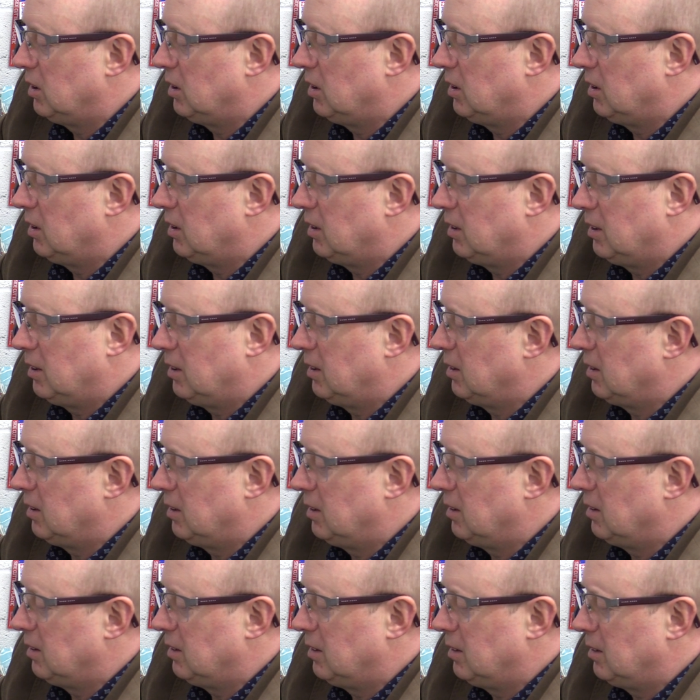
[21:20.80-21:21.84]

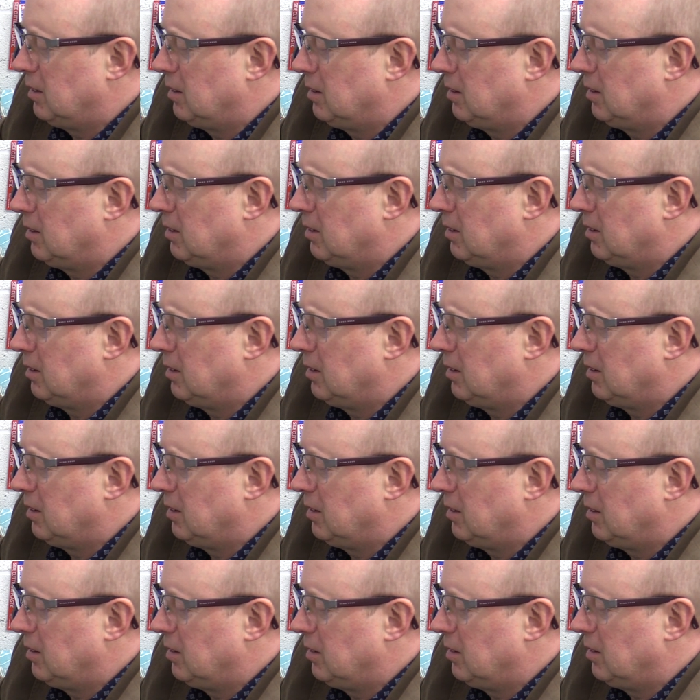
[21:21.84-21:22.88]

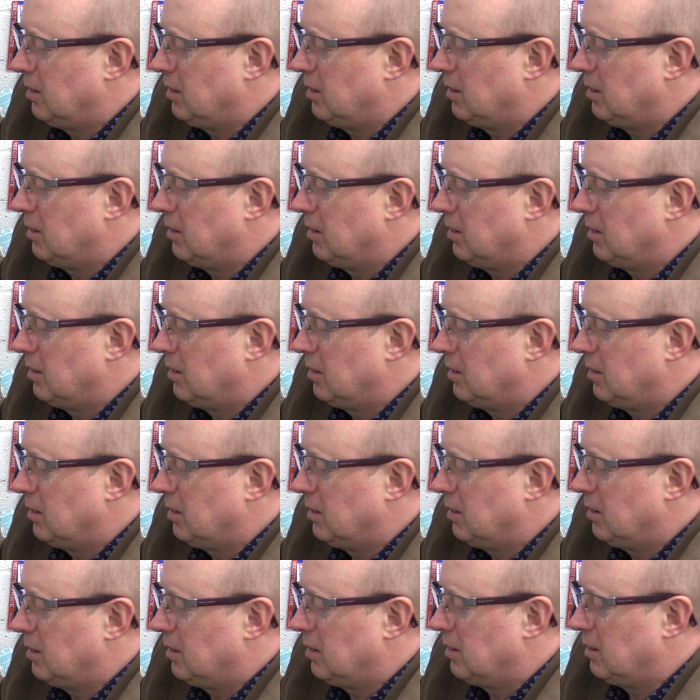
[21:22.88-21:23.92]

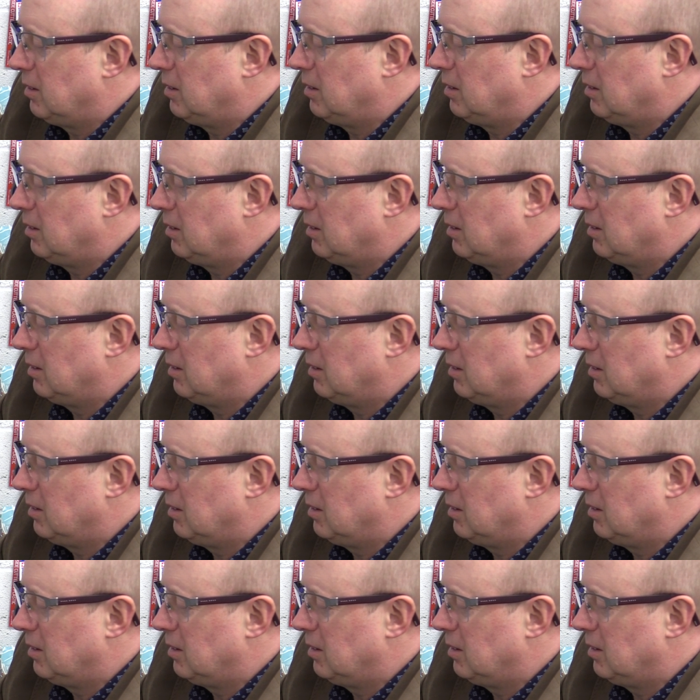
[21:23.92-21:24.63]
Nothing is said.